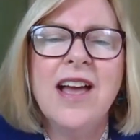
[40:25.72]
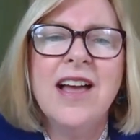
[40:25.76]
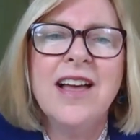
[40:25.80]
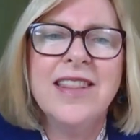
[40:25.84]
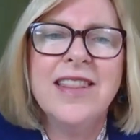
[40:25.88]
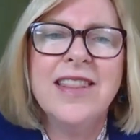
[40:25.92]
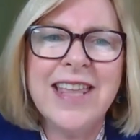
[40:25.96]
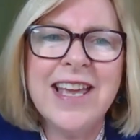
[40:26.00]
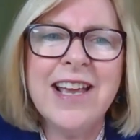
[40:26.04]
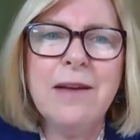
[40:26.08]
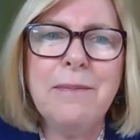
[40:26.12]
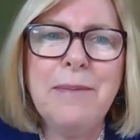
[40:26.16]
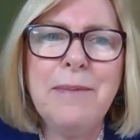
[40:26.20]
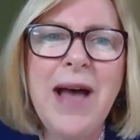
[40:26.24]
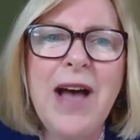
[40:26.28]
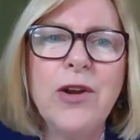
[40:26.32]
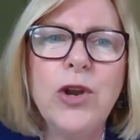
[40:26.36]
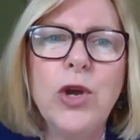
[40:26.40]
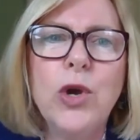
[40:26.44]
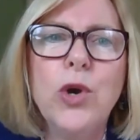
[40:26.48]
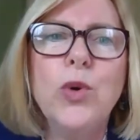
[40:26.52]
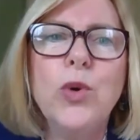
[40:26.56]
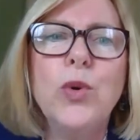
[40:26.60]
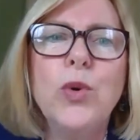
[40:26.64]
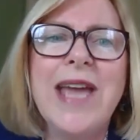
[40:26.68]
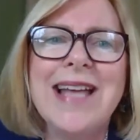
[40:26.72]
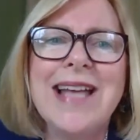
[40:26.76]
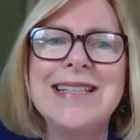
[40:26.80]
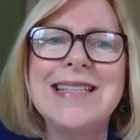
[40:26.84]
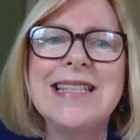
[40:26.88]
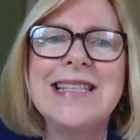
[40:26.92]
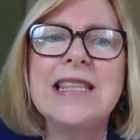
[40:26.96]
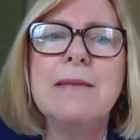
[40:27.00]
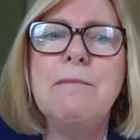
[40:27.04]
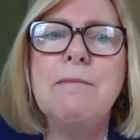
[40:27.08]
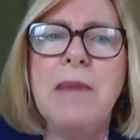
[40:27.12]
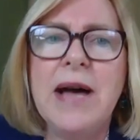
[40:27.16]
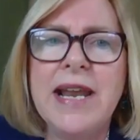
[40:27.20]
Think about who gets
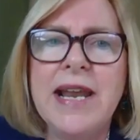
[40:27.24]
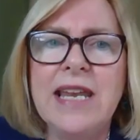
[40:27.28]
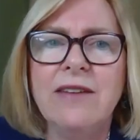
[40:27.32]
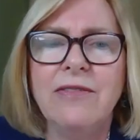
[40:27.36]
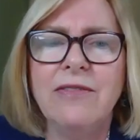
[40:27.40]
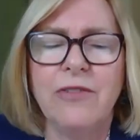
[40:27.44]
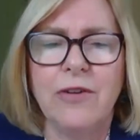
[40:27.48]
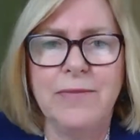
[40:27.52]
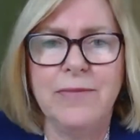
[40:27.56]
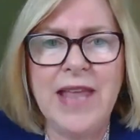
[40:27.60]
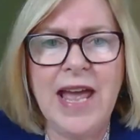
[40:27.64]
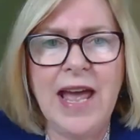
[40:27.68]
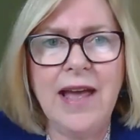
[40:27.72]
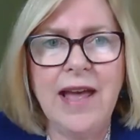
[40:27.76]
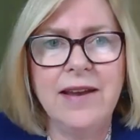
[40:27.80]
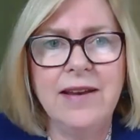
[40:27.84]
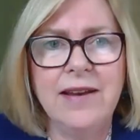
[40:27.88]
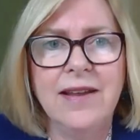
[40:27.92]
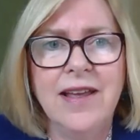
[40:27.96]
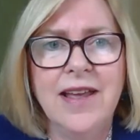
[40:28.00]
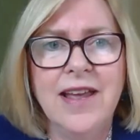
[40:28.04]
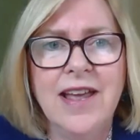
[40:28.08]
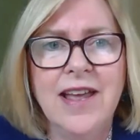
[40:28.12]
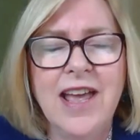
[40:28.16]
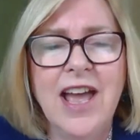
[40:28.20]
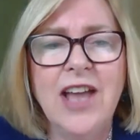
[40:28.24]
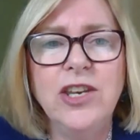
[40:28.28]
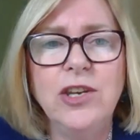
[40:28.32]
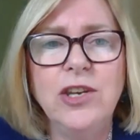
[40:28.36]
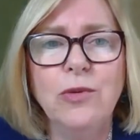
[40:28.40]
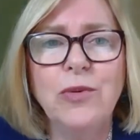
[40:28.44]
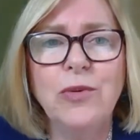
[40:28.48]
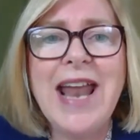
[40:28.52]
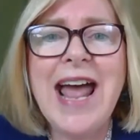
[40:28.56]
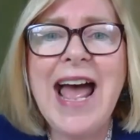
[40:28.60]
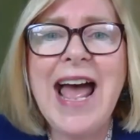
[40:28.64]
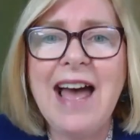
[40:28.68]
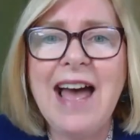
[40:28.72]
the money from that and you
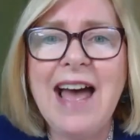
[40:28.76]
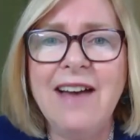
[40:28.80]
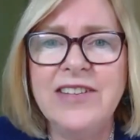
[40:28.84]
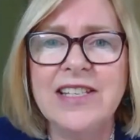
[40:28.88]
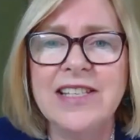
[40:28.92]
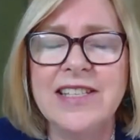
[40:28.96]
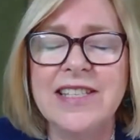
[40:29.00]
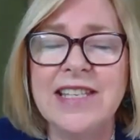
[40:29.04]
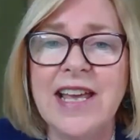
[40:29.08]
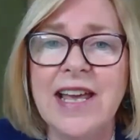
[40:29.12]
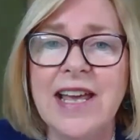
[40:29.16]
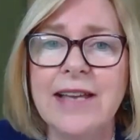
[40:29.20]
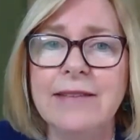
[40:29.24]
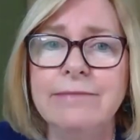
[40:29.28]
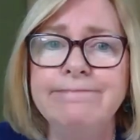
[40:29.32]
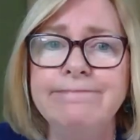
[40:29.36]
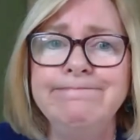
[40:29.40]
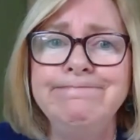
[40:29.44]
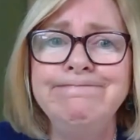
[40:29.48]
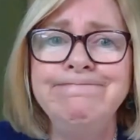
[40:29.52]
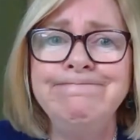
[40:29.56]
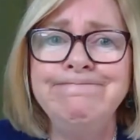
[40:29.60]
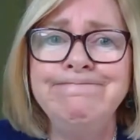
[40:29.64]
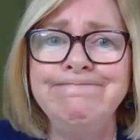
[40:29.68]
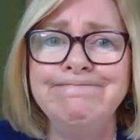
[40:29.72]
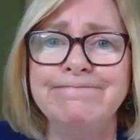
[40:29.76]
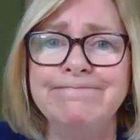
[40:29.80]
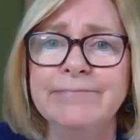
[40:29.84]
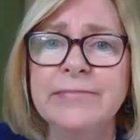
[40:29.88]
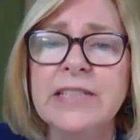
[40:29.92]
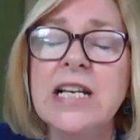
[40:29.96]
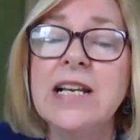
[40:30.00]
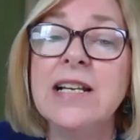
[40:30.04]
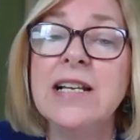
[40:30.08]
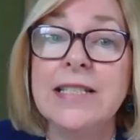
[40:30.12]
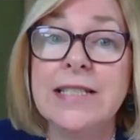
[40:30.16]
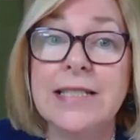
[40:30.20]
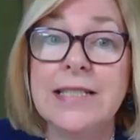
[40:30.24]
would have to say, hmm,
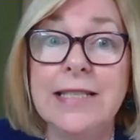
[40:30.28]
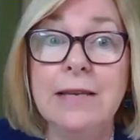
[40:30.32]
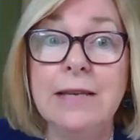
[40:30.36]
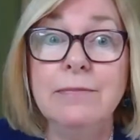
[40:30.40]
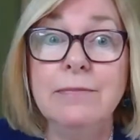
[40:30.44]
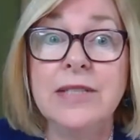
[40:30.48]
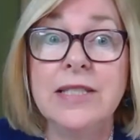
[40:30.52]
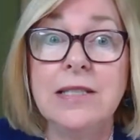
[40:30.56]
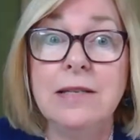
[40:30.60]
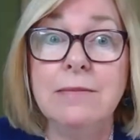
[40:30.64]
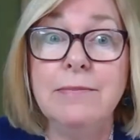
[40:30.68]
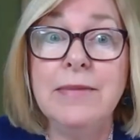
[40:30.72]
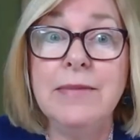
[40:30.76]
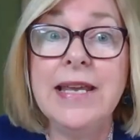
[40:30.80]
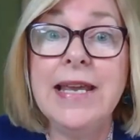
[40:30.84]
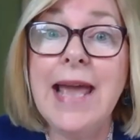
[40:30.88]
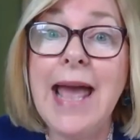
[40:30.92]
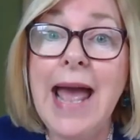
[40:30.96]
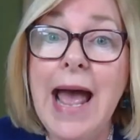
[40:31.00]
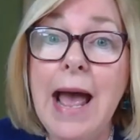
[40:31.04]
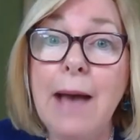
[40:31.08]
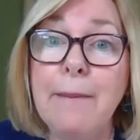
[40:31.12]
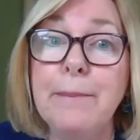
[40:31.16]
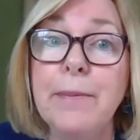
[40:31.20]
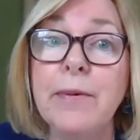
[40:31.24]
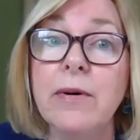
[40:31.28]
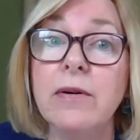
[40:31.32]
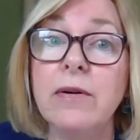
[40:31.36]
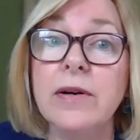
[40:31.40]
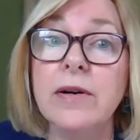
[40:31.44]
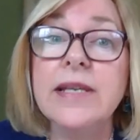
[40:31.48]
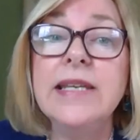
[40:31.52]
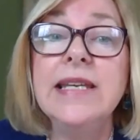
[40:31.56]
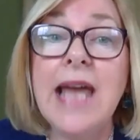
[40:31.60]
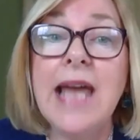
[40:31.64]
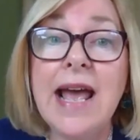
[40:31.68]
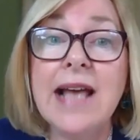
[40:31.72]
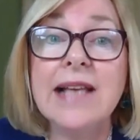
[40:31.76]
seems to me Apple.
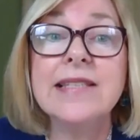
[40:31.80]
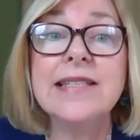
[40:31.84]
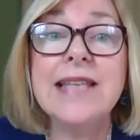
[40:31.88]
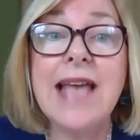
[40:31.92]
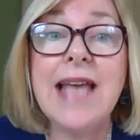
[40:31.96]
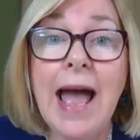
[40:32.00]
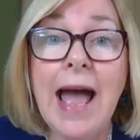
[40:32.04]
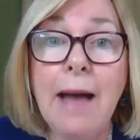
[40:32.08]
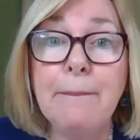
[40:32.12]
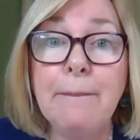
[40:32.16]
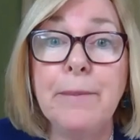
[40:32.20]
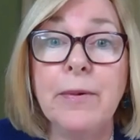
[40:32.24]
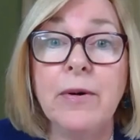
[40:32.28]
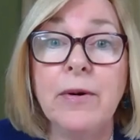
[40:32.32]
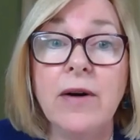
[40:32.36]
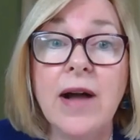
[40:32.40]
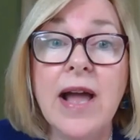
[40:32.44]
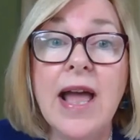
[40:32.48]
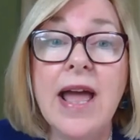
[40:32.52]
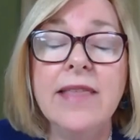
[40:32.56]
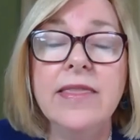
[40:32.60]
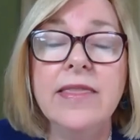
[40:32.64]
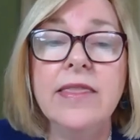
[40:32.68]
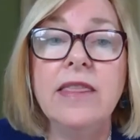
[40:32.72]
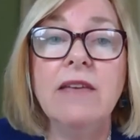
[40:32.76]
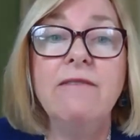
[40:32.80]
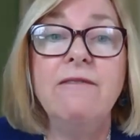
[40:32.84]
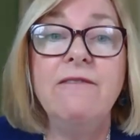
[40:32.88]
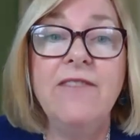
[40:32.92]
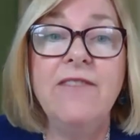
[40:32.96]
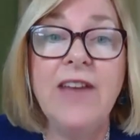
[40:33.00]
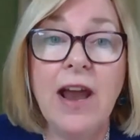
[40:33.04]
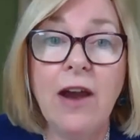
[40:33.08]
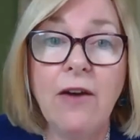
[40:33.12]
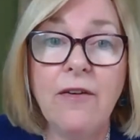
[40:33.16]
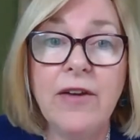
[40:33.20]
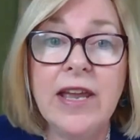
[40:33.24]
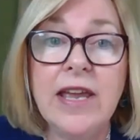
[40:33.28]
Yes, Apple. And the
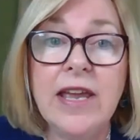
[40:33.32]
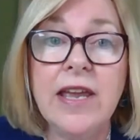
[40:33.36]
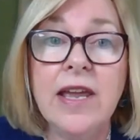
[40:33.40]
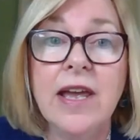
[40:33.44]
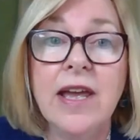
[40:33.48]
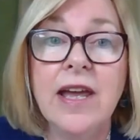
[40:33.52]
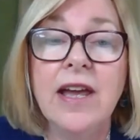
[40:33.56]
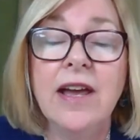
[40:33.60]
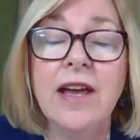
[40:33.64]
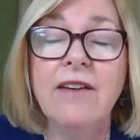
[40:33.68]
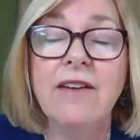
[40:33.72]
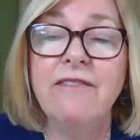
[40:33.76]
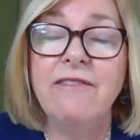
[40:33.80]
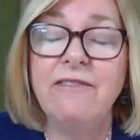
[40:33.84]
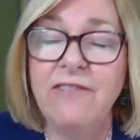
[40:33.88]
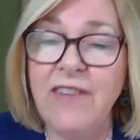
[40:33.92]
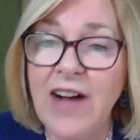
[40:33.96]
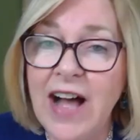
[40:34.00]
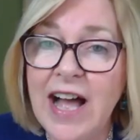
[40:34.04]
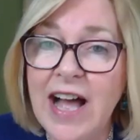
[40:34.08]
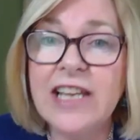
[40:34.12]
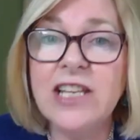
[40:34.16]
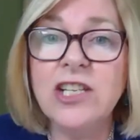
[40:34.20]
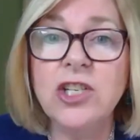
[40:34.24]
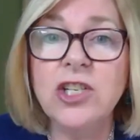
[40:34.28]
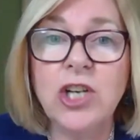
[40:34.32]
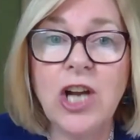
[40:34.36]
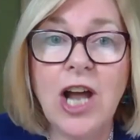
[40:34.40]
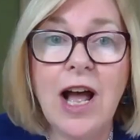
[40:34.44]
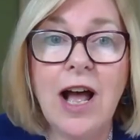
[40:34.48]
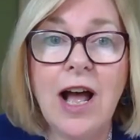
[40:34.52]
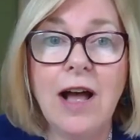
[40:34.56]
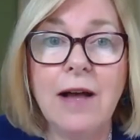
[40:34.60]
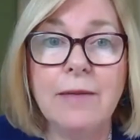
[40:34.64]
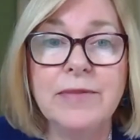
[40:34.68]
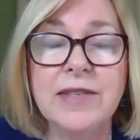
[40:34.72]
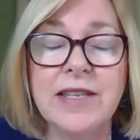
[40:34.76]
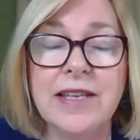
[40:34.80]
very fine
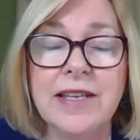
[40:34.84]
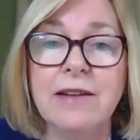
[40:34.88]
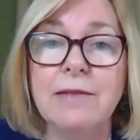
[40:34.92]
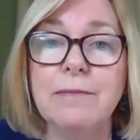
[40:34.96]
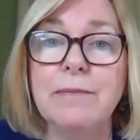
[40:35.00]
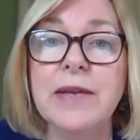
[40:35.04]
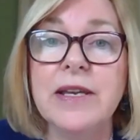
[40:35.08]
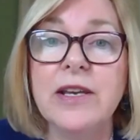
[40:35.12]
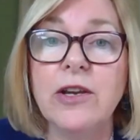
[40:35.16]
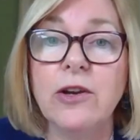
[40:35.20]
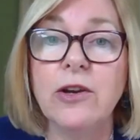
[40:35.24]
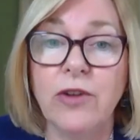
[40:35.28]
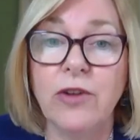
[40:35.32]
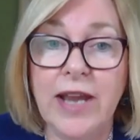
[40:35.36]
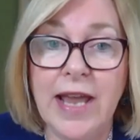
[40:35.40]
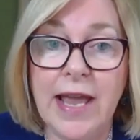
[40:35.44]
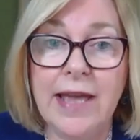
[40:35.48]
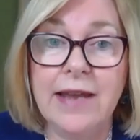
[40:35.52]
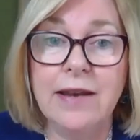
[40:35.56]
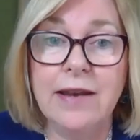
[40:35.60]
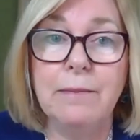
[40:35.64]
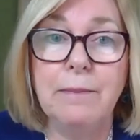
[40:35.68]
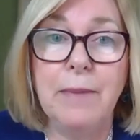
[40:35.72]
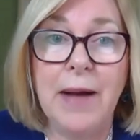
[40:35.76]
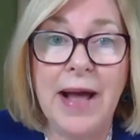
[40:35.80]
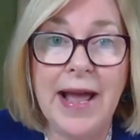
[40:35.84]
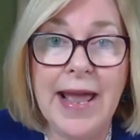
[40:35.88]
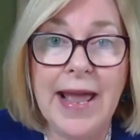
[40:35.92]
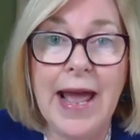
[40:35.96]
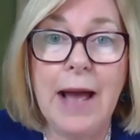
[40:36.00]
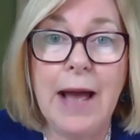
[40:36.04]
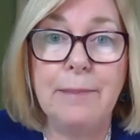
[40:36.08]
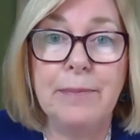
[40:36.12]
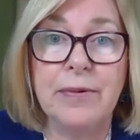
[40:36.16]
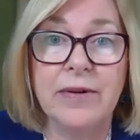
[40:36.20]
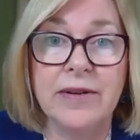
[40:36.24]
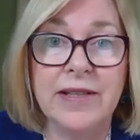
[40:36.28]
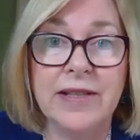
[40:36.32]
jobs that have been created by
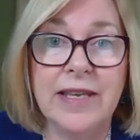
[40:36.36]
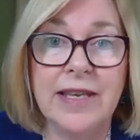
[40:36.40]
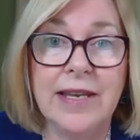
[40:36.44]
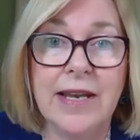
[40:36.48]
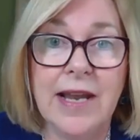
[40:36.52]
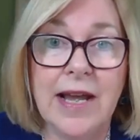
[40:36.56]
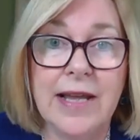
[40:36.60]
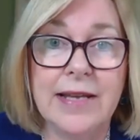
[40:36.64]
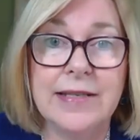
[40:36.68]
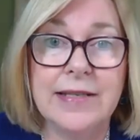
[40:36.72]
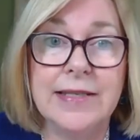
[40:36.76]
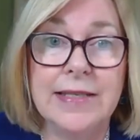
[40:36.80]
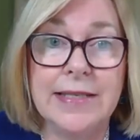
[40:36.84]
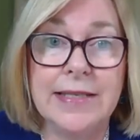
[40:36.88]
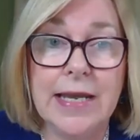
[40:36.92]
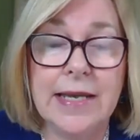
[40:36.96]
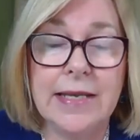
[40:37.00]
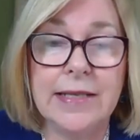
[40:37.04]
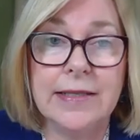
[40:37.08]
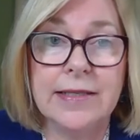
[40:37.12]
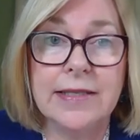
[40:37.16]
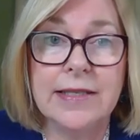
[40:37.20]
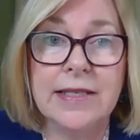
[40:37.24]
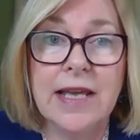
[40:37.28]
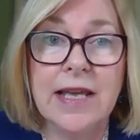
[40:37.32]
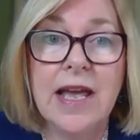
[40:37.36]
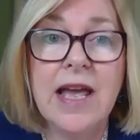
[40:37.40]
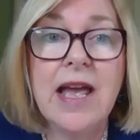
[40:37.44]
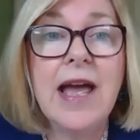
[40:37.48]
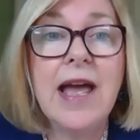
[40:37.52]
Apple in the United States.